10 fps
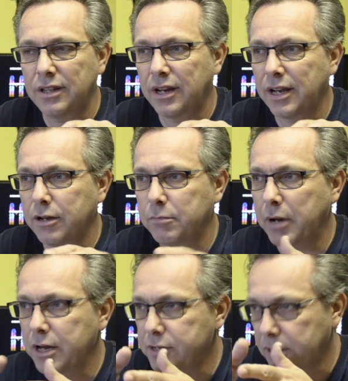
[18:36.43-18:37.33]
that I could
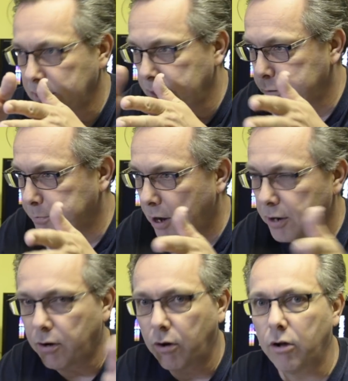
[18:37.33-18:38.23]
basically
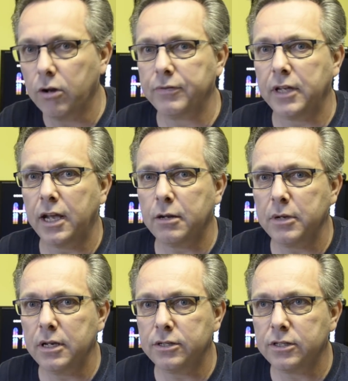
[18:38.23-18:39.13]
spot all of the
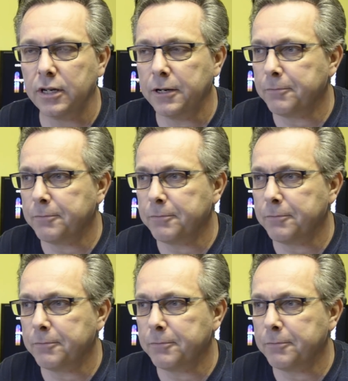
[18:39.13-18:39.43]
enemies.